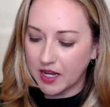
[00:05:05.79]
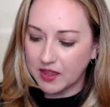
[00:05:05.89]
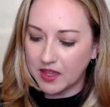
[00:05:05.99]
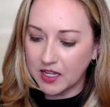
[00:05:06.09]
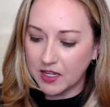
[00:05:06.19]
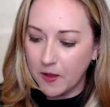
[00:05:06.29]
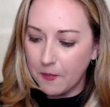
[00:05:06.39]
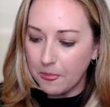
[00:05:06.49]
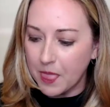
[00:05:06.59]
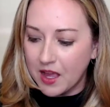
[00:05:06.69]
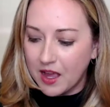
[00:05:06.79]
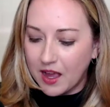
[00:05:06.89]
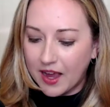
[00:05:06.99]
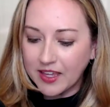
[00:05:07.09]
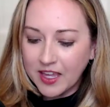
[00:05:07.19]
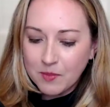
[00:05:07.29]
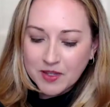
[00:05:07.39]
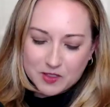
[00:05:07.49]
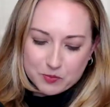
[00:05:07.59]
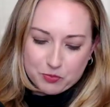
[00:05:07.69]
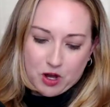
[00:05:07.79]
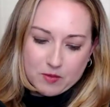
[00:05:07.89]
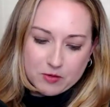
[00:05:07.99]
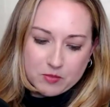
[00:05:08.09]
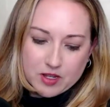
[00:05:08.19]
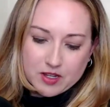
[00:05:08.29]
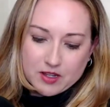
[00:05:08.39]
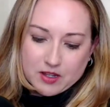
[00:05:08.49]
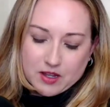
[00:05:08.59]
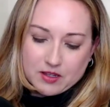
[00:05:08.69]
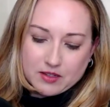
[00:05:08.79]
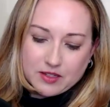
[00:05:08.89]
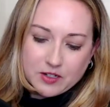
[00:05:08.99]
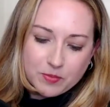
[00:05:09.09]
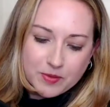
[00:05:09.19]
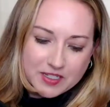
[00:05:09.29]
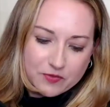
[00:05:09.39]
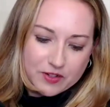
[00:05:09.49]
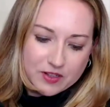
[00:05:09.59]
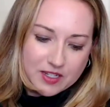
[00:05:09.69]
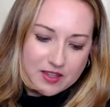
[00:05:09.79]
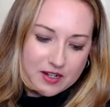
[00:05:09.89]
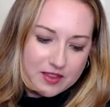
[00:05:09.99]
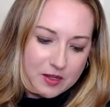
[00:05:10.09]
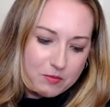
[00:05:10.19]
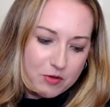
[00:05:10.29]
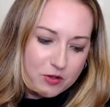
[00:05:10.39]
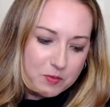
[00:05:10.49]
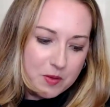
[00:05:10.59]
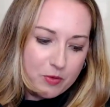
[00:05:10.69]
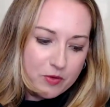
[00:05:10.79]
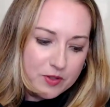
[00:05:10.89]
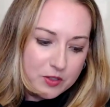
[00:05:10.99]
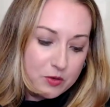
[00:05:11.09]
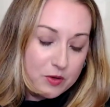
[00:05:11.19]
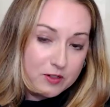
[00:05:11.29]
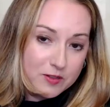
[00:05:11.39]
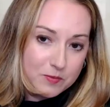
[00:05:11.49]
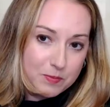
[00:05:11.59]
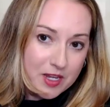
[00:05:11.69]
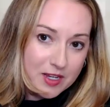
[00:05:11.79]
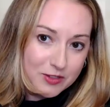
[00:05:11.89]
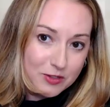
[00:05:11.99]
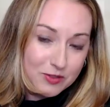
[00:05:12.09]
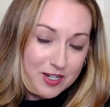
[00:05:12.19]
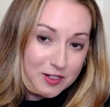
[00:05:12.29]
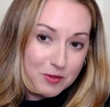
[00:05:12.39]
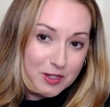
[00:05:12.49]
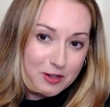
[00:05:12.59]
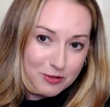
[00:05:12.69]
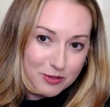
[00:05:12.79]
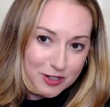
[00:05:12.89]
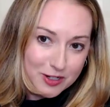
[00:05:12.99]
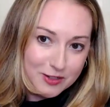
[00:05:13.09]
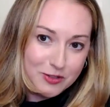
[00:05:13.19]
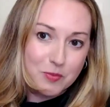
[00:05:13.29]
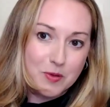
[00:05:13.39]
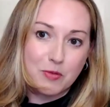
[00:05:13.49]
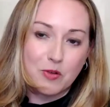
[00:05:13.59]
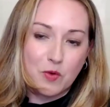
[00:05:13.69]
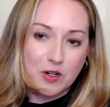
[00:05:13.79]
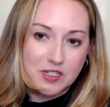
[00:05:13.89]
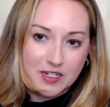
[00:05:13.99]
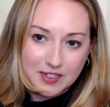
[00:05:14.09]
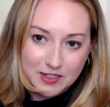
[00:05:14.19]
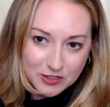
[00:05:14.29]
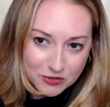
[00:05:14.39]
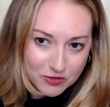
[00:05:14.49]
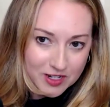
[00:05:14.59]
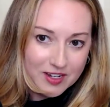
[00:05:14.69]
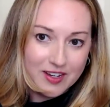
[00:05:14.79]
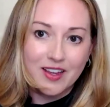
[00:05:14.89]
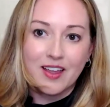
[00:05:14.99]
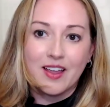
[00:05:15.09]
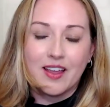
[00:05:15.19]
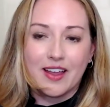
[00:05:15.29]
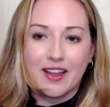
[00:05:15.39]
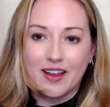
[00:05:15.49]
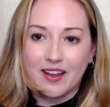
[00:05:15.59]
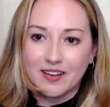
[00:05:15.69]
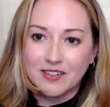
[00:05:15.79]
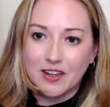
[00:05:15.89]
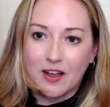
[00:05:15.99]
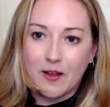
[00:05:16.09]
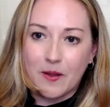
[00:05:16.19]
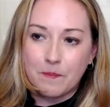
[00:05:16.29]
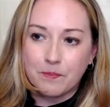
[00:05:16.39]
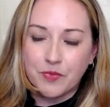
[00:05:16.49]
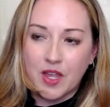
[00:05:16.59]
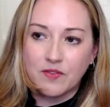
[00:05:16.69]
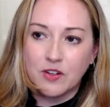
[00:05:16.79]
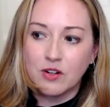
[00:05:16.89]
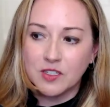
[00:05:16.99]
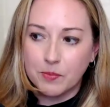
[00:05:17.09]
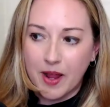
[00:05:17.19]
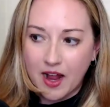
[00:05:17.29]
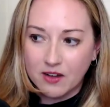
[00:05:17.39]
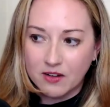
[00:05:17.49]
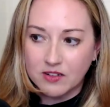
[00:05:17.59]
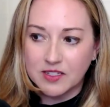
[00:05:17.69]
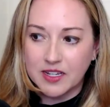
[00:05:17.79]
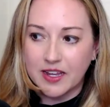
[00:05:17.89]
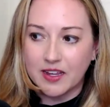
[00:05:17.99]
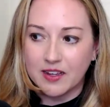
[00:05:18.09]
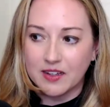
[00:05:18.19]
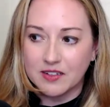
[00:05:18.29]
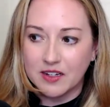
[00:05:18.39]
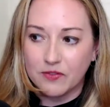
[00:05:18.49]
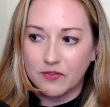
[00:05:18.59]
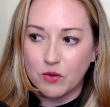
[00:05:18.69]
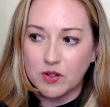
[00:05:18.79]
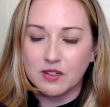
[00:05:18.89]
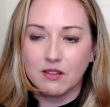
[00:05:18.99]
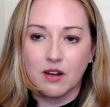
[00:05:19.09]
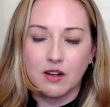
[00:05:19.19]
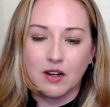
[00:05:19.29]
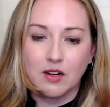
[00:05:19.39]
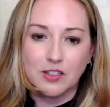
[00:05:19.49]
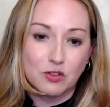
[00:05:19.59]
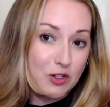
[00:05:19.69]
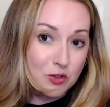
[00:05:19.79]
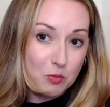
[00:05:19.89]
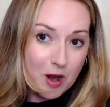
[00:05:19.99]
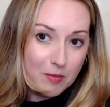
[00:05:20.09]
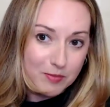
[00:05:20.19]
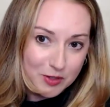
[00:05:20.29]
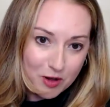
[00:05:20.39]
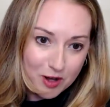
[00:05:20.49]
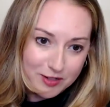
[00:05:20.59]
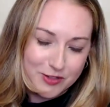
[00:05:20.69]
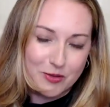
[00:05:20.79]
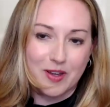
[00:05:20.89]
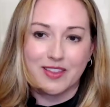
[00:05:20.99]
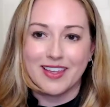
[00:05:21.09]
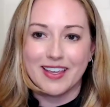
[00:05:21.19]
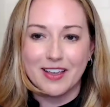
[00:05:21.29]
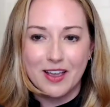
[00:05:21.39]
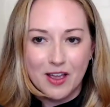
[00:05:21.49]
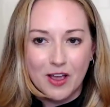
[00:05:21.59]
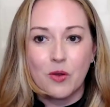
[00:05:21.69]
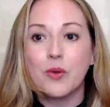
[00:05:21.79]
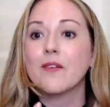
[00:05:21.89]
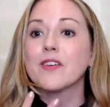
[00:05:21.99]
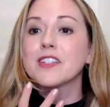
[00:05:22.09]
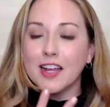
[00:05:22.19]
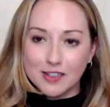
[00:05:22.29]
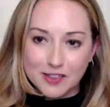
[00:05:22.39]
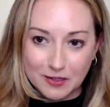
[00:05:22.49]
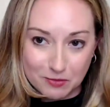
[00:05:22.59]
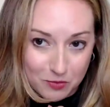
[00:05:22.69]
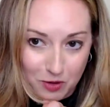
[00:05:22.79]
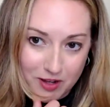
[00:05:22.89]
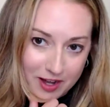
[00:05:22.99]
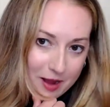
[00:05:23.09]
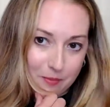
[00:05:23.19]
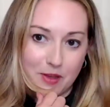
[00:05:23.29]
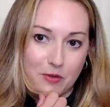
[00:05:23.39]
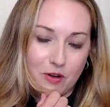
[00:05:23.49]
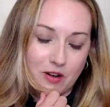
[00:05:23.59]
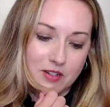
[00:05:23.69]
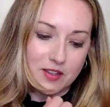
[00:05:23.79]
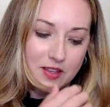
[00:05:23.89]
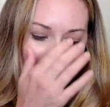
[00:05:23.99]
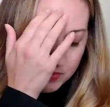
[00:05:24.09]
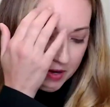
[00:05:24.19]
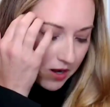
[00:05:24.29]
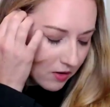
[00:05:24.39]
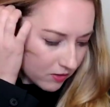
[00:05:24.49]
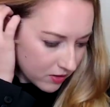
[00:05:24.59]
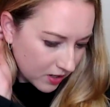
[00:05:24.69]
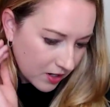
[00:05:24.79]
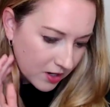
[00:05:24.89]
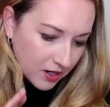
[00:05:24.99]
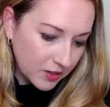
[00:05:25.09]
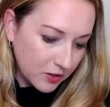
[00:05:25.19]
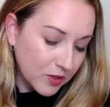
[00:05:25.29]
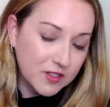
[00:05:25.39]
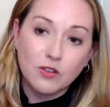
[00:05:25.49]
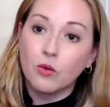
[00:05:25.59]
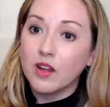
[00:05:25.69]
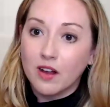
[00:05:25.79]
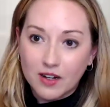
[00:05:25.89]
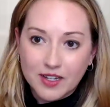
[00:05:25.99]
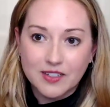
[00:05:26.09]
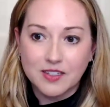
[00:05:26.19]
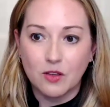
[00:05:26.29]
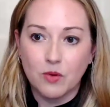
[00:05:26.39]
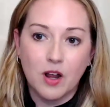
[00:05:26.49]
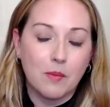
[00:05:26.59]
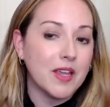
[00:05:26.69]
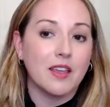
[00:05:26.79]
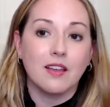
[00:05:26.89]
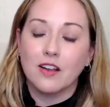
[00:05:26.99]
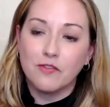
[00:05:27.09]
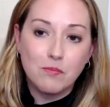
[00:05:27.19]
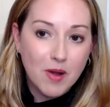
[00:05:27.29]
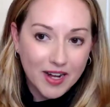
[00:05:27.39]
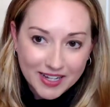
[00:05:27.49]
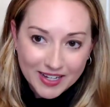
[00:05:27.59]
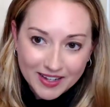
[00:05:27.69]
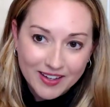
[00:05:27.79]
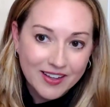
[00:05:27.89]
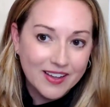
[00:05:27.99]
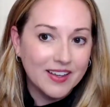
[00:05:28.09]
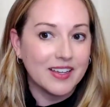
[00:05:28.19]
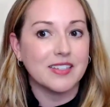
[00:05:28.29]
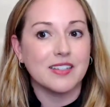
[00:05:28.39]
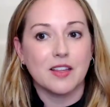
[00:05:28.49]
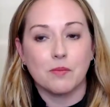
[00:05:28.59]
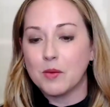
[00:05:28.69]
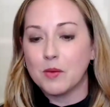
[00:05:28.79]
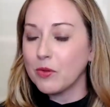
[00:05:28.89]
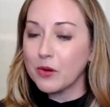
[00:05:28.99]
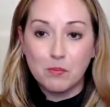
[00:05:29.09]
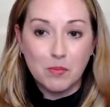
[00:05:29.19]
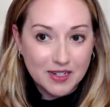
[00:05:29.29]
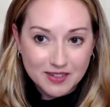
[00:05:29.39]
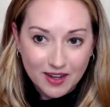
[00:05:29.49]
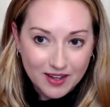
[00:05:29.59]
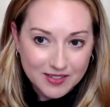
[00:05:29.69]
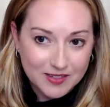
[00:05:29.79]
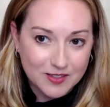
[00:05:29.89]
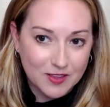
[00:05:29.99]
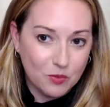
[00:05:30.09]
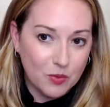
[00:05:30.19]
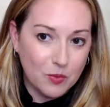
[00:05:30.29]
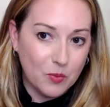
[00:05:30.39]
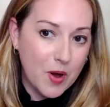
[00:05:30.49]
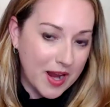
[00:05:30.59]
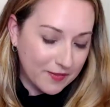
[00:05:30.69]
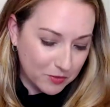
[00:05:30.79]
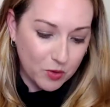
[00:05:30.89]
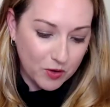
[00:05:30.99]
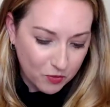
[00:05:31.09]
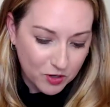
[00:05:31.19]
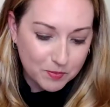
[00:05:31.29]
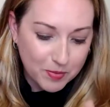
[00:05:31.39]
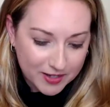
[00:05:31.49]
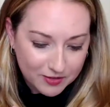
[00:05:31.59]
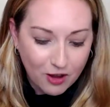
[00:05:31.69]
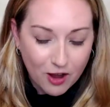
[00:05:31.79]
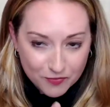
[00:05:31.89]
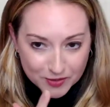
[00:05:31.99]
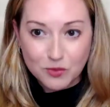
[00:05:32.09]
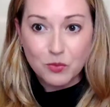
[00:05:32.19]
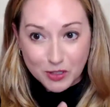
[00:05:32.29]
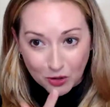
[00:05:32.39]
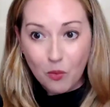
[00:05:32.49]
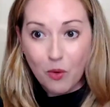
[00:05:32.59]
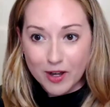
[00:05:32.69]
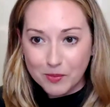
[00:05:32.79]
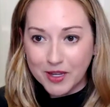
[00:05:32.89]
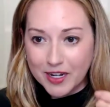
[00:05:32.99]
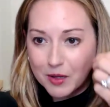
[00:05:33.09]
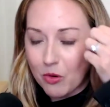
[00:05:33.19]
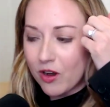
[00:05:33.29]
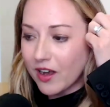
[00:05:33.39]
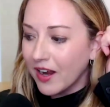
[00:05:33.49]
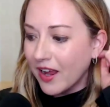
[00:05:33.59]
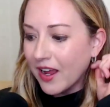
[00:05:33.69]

I think I came at this problem a little bit differently than I think most people in this career space who tend to be coaches or people who've worked in industry and have noticed patterns and have focused a lot on kind of the structural problems at work. So I think we have a tendency when we're unhappy at work to think about, what's going on? Is it that we're not making enough money? Is it that people are mean to us? Is it that we're forced back to the office and we don't want to be anymore?